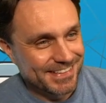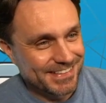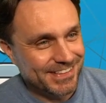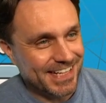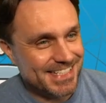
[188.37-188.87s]

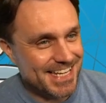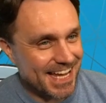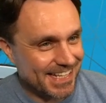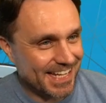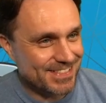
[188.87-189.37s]
You're getting
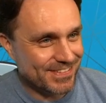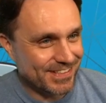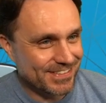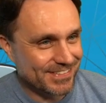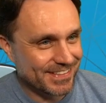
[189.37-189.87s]
dead. That's what
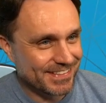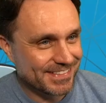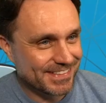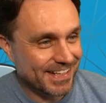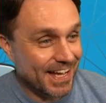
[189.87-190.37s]
you're doing.
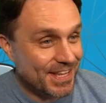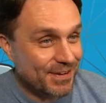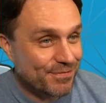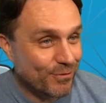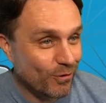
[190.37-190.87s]
And they
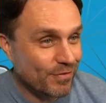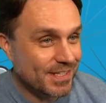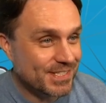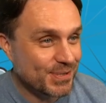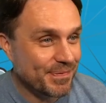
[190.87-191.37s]
four v
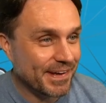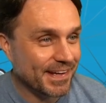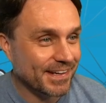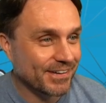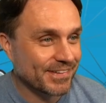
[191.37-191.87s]
two
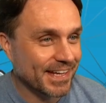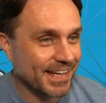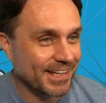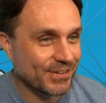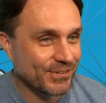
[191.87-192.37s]
pink.
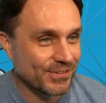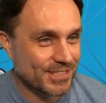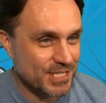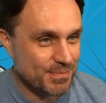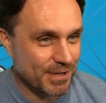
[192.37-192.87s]
Okay, cool,
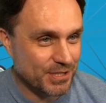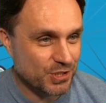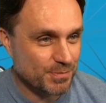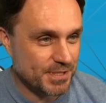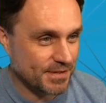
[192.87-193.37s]
just to bring
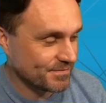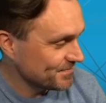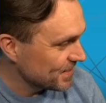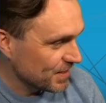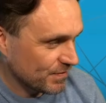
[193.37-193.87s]
troops in.
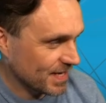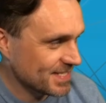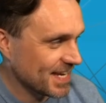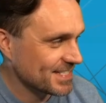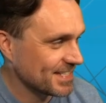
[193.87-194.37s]

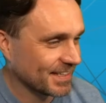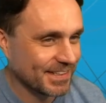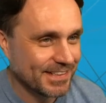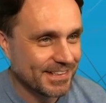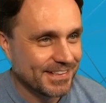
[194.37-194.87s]
Fantastic.
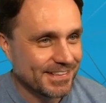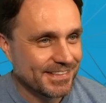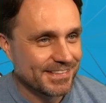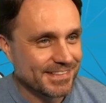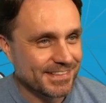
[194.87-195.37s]

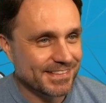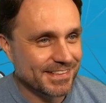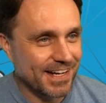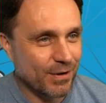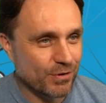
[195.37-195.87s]

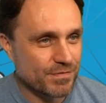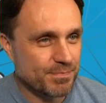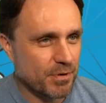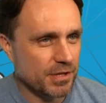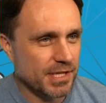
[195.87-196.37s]
I would have
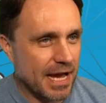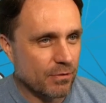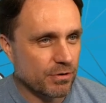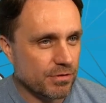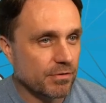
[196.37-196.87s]
brought the
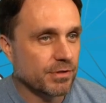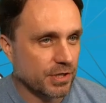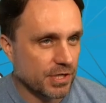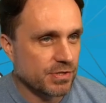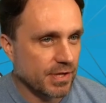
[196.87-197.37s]
outer three. They're
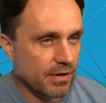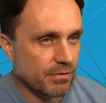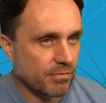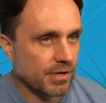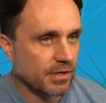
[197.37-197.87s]
going to do the outer
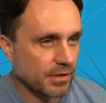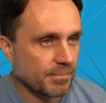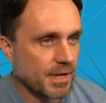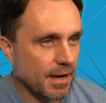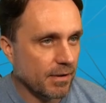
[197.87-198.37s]
three. Good.
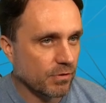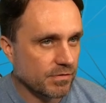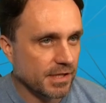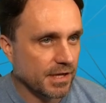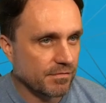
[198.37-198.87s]
Yeah, I would have
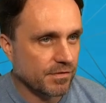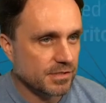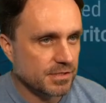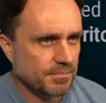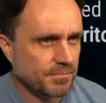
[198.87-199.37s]
done that first.